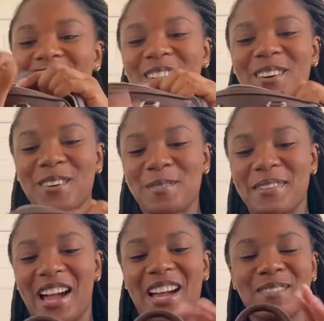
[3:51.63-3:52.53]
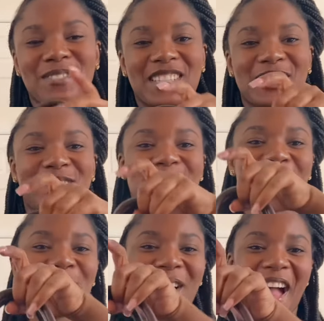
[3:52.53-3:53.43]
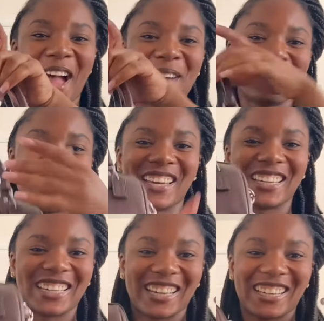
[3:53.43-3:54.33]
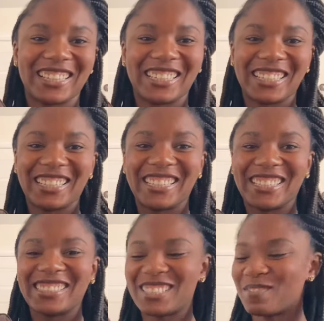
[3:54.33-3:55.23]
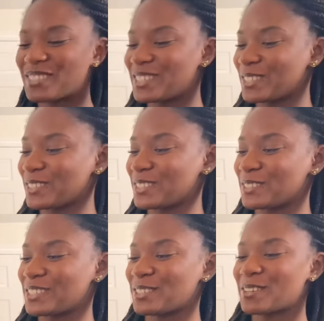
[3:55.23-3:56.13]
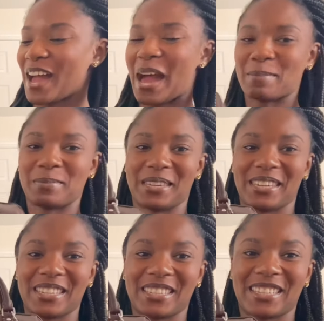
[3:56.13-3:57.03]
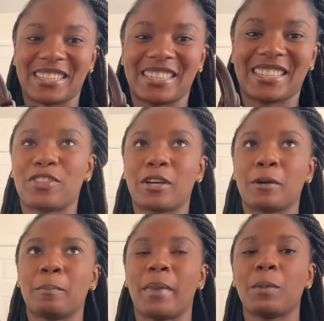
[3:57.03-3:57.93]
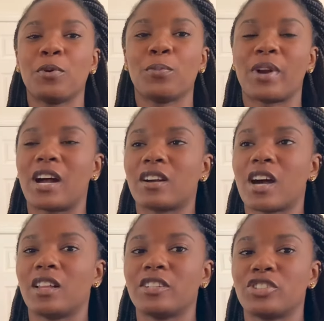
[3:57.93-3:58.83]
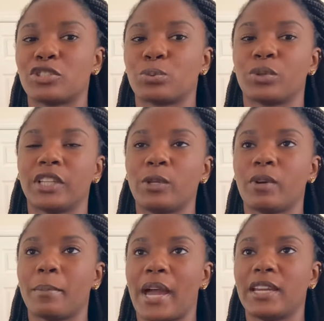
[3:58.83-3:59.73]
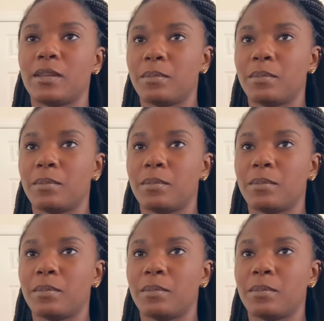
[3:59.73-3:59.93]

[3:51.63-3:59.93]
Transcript: Oh, but I'm just so happy I got it. I'm so happy. The maple brown color just really reminded